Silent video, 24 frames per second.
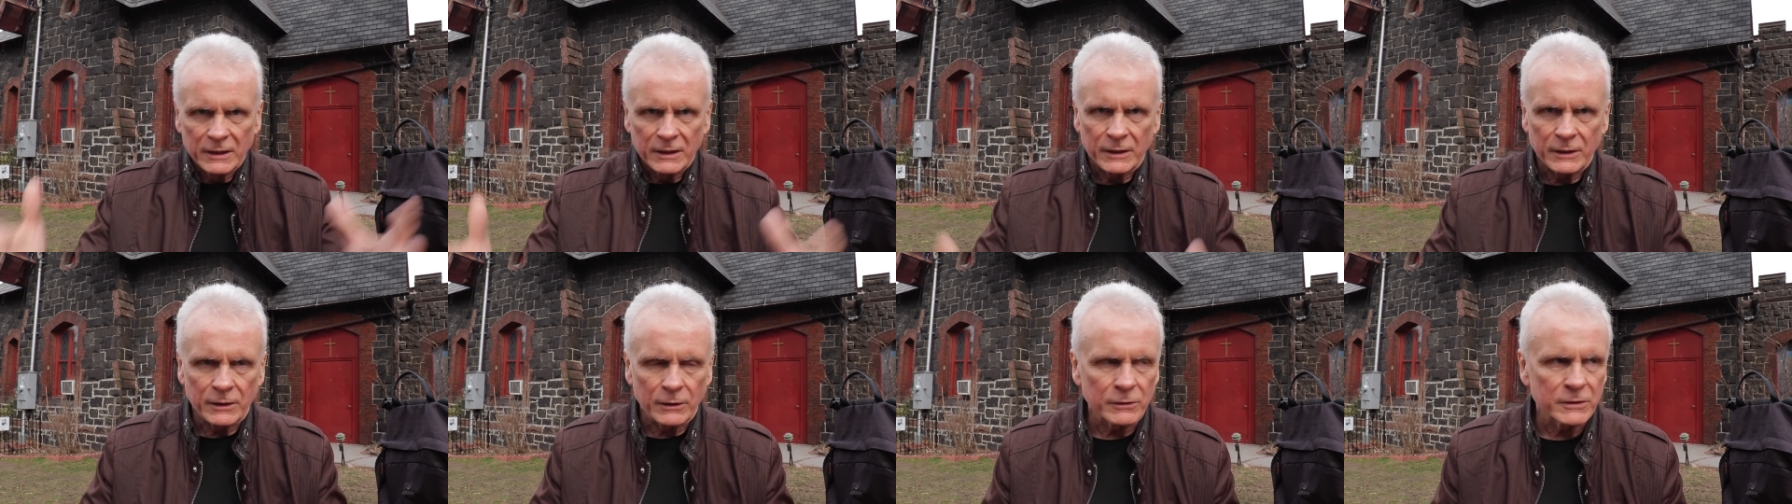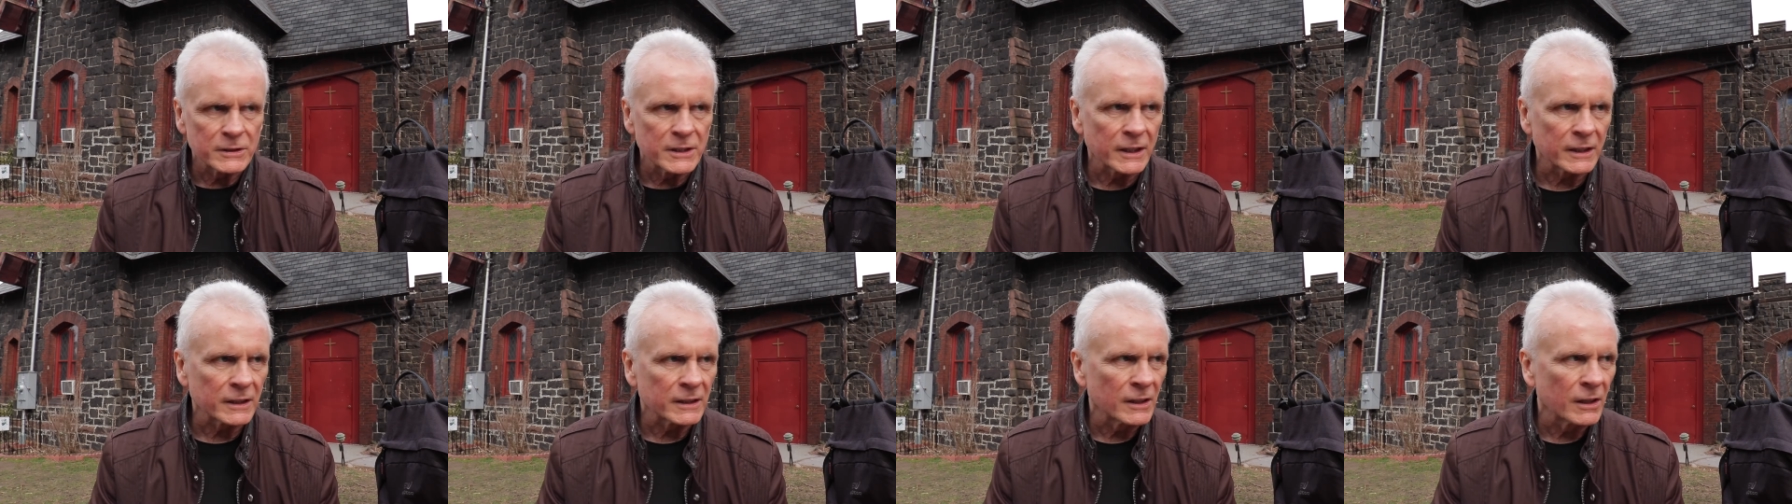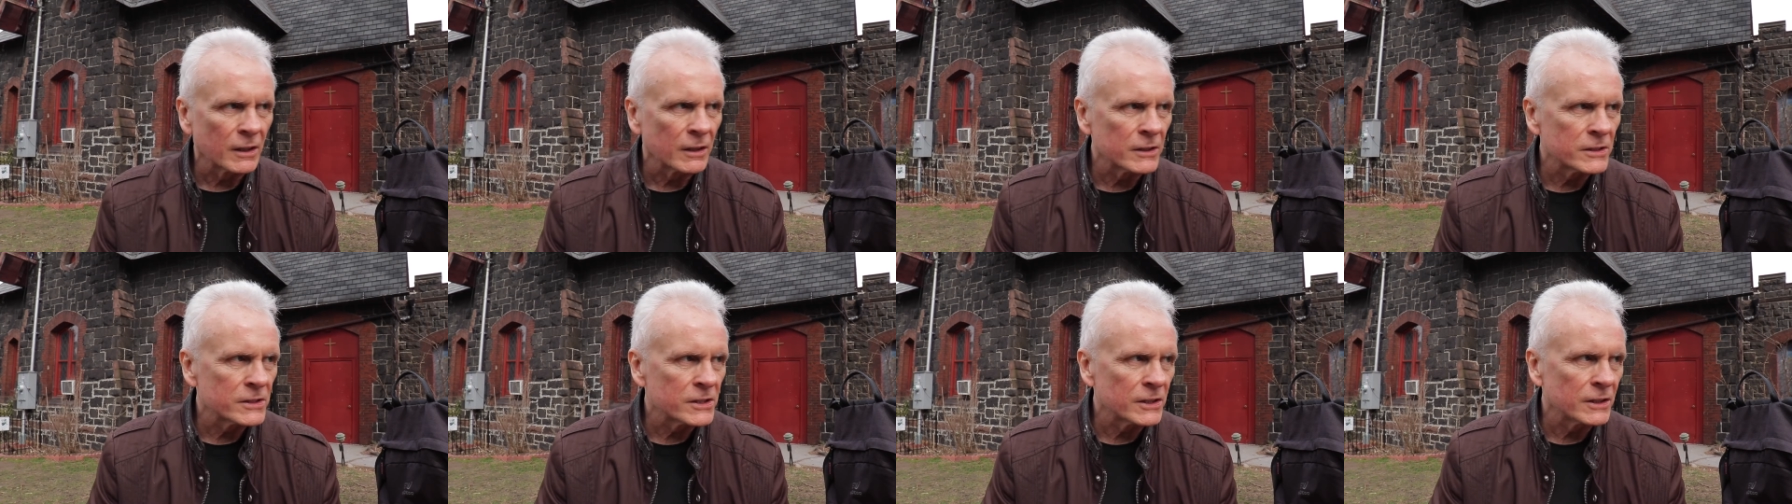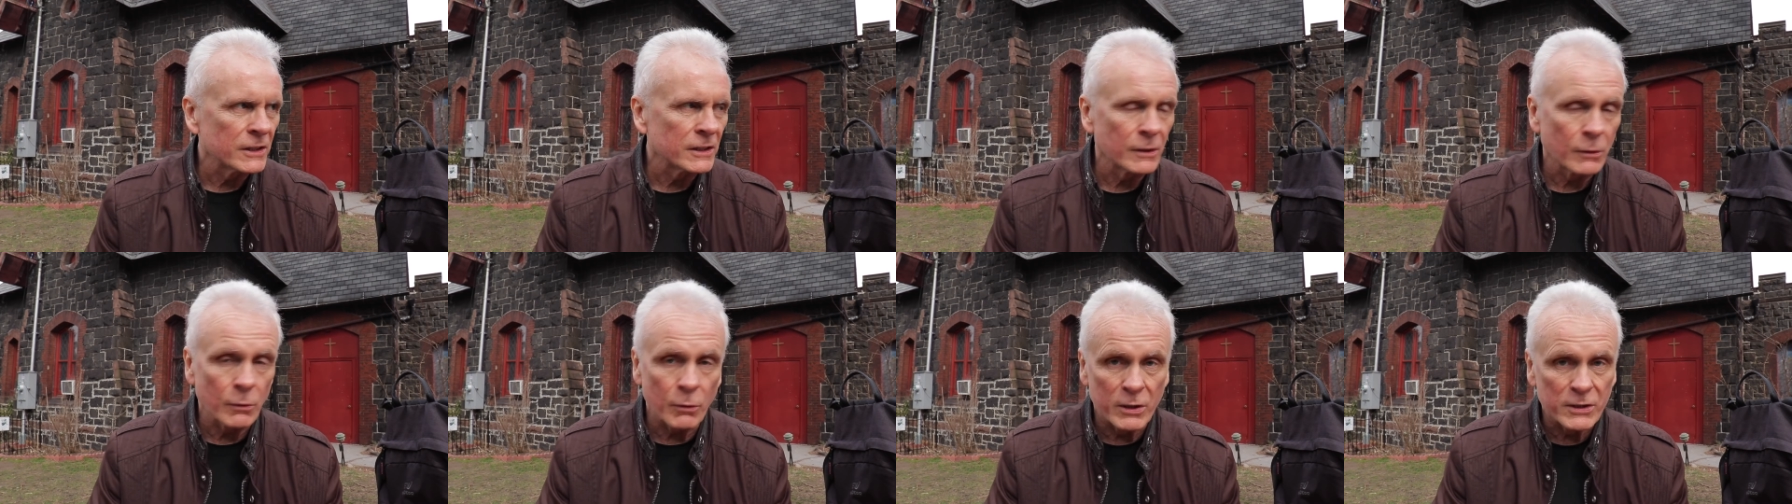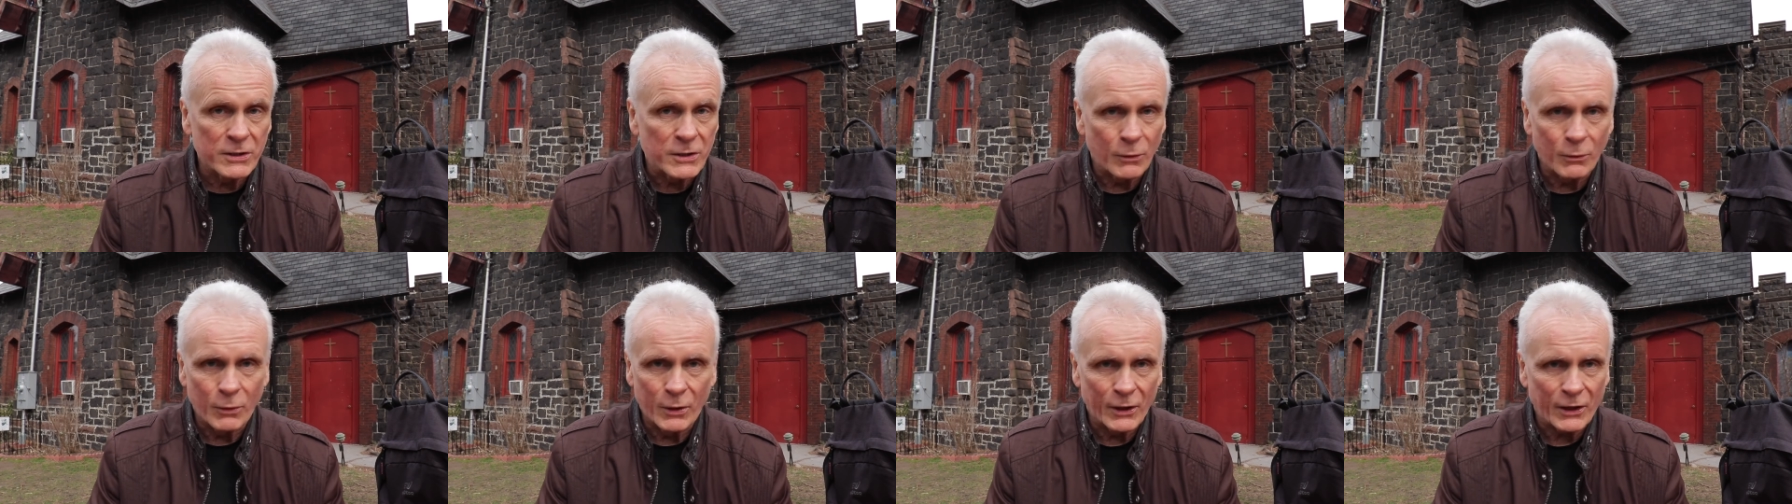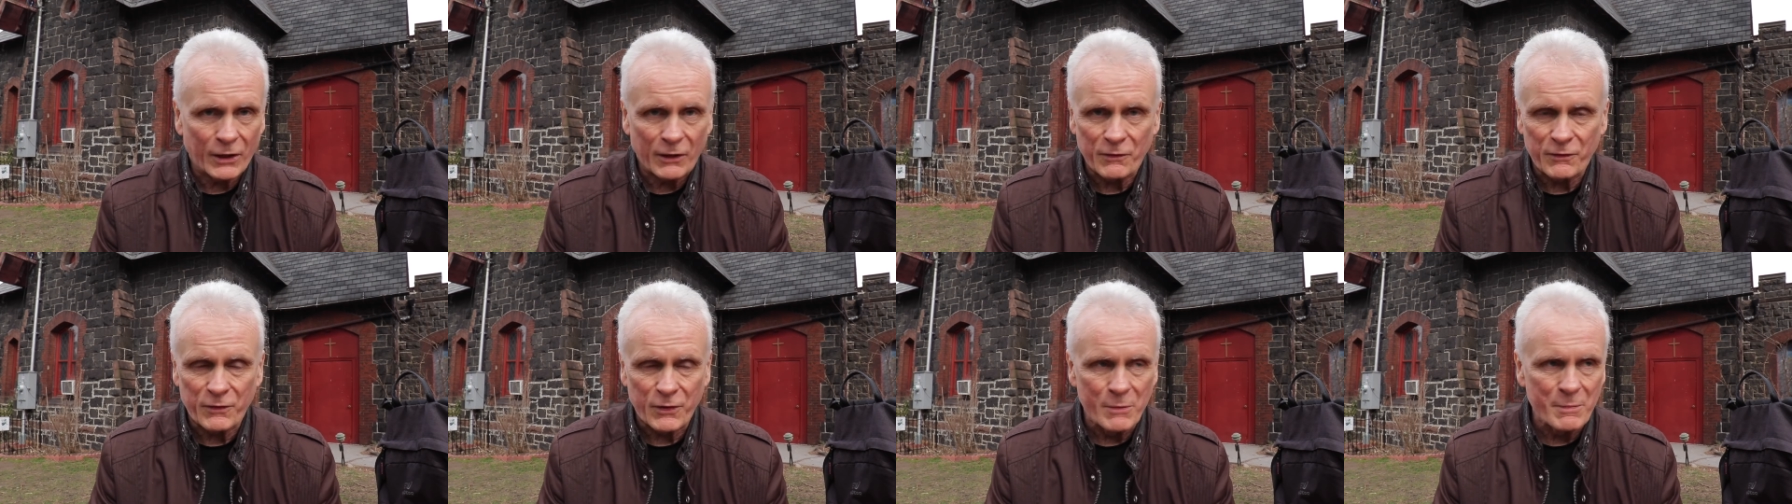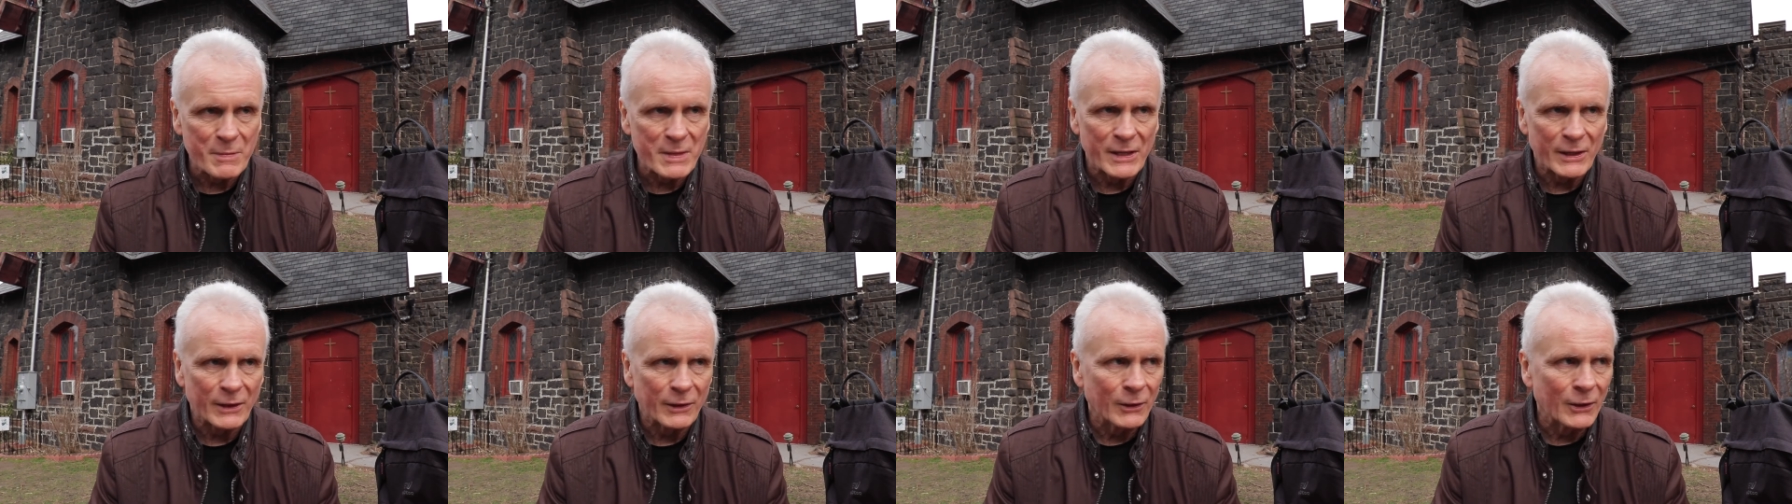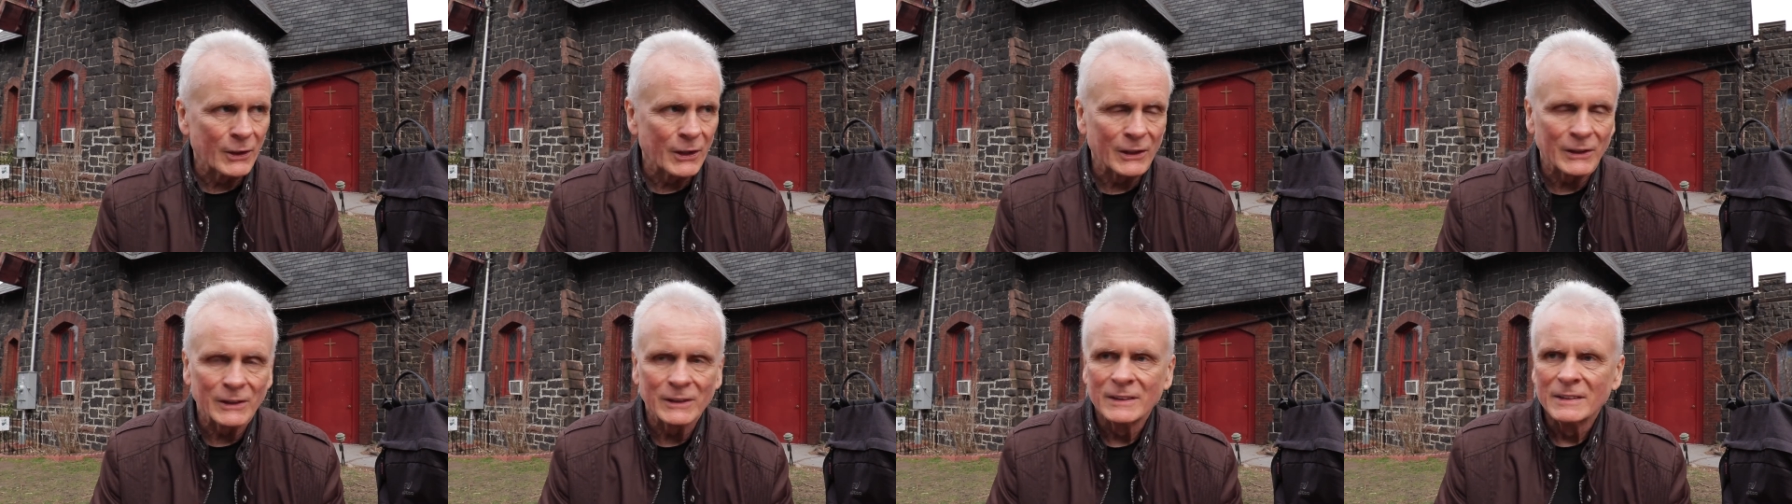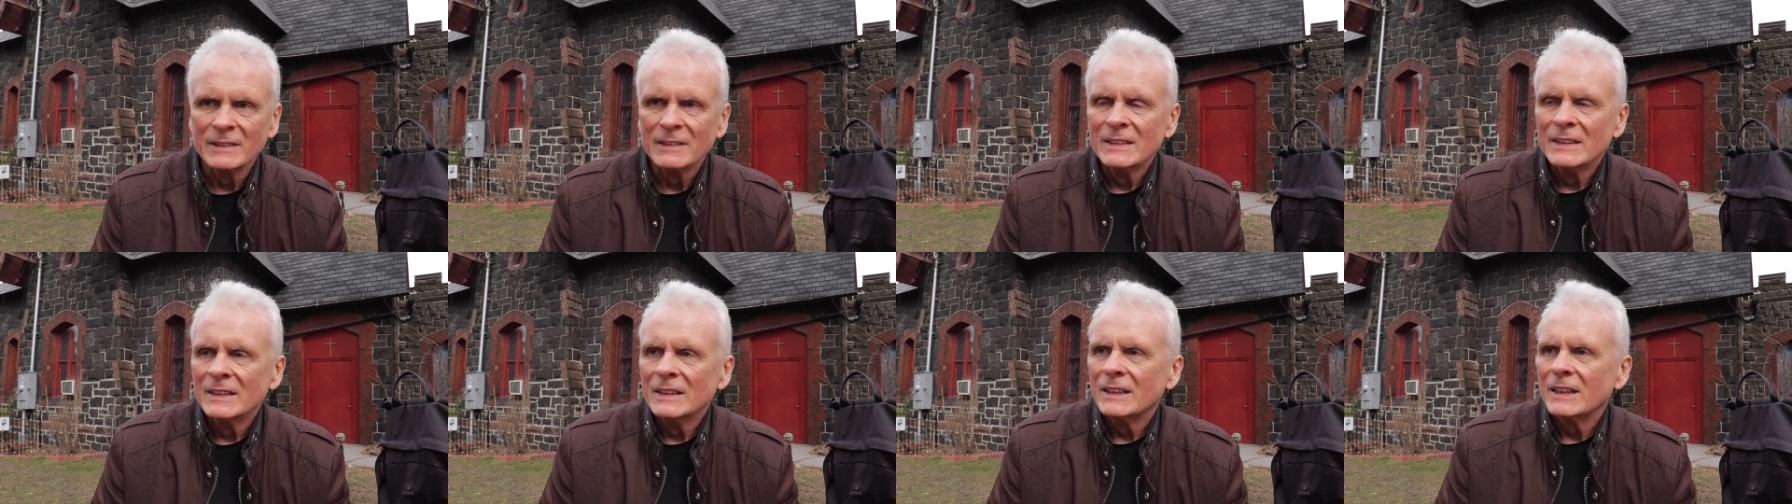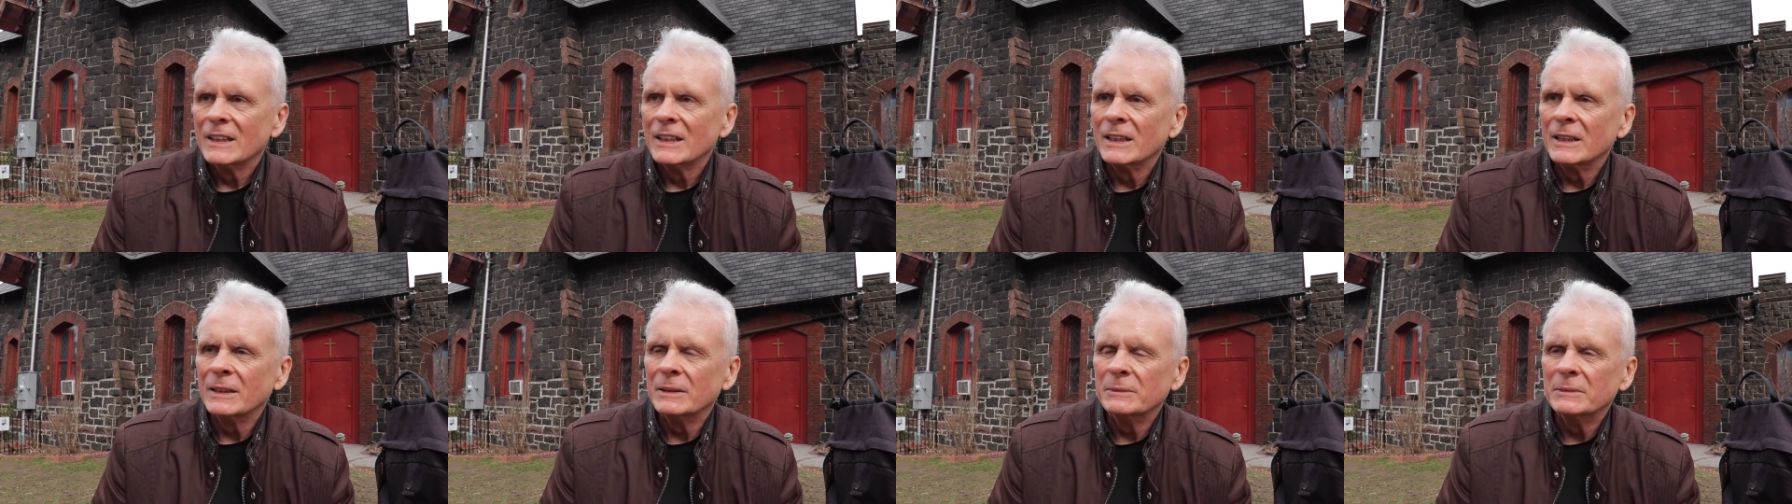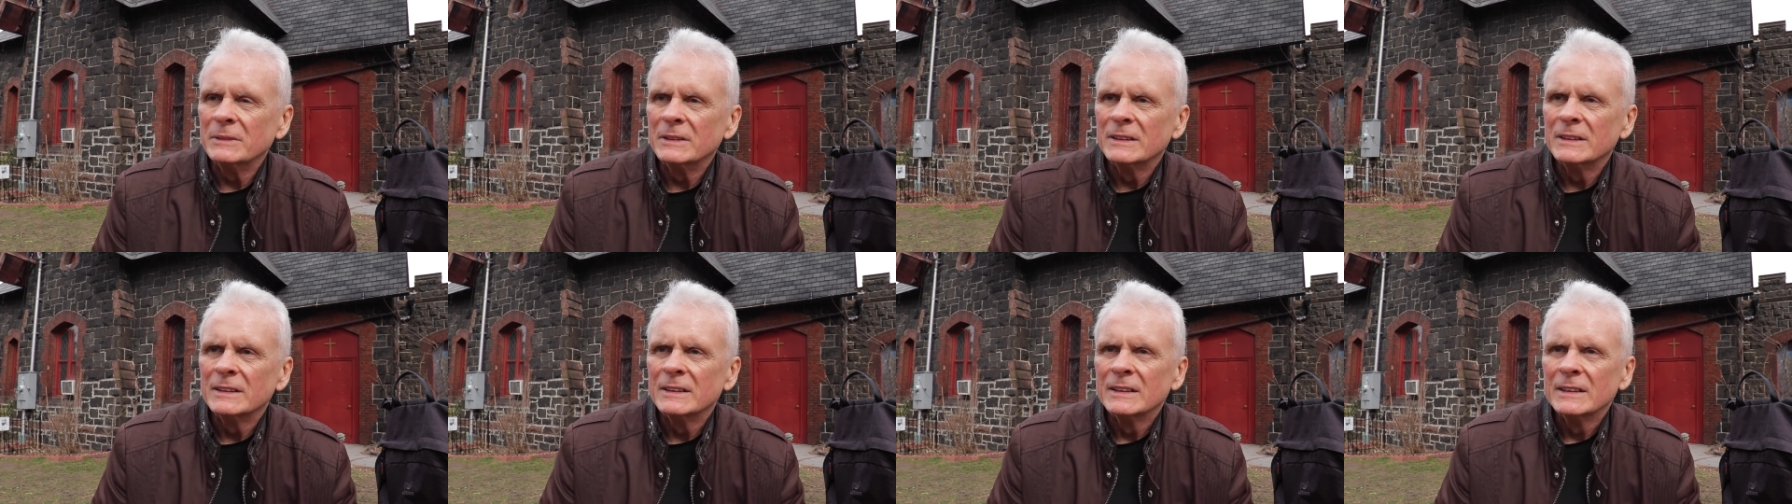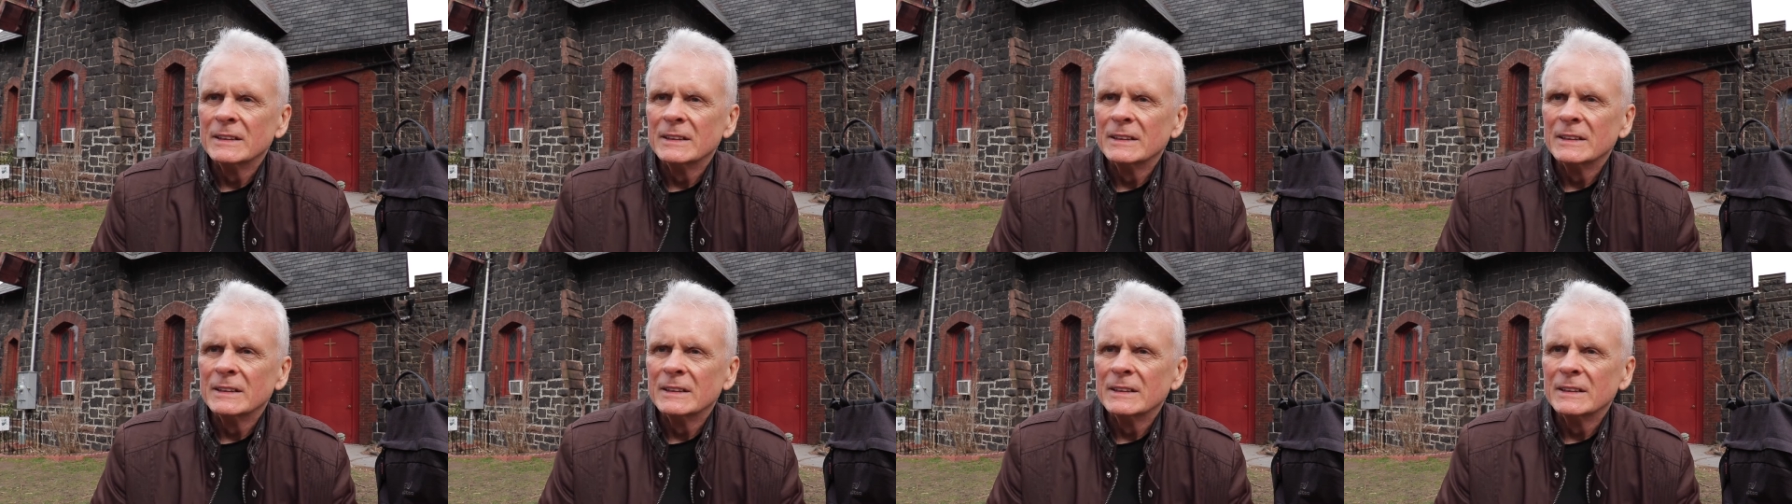you know, technology, and it wasn't working for me at all. Um,